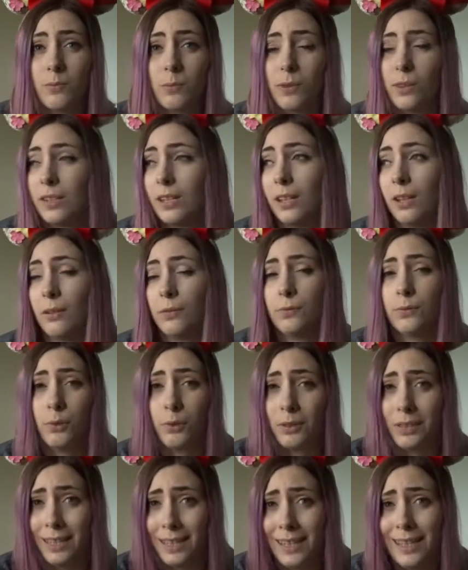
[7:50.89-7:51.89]
with the
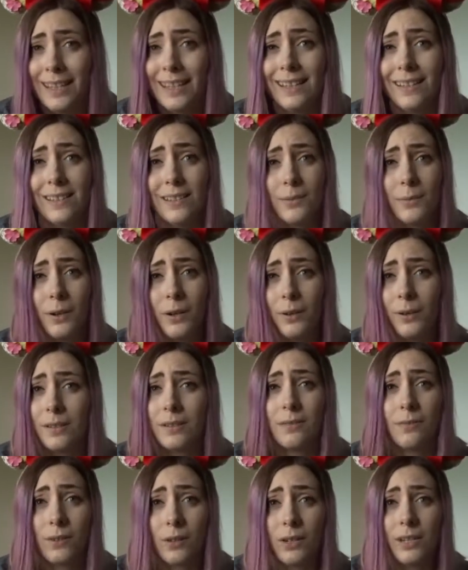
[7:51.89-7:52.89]
Florida heat as well,
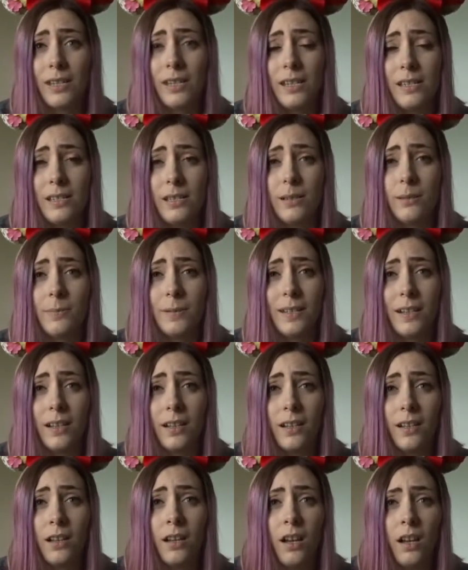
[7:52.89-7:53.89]
it's very easy for
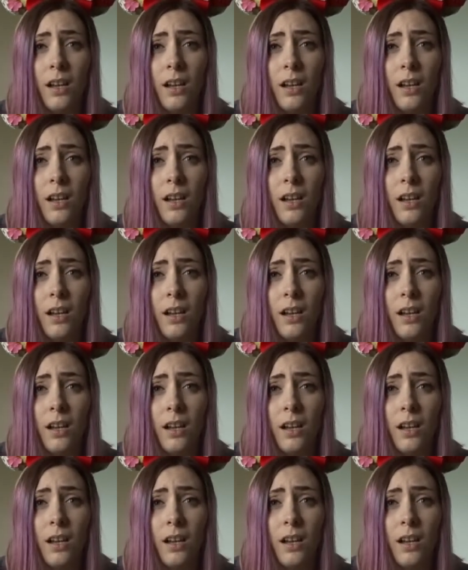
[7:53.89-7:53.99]
getting